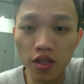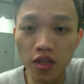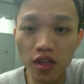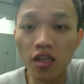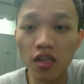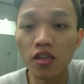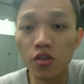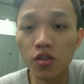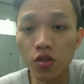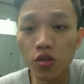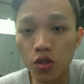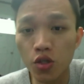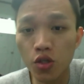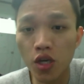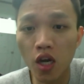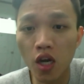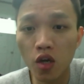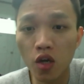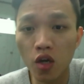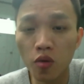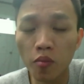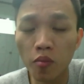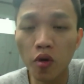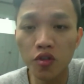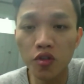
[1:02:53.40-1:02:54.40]
The
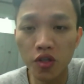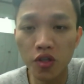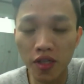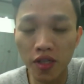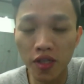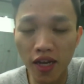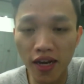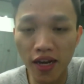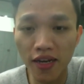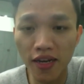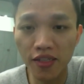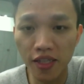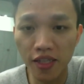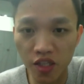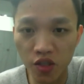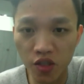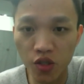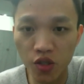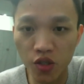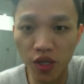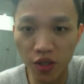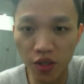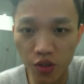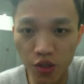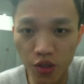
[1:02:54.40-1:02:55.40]
Chicago Merchandise
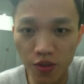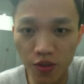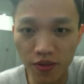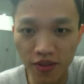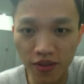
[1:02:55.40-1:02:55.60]
Exchange.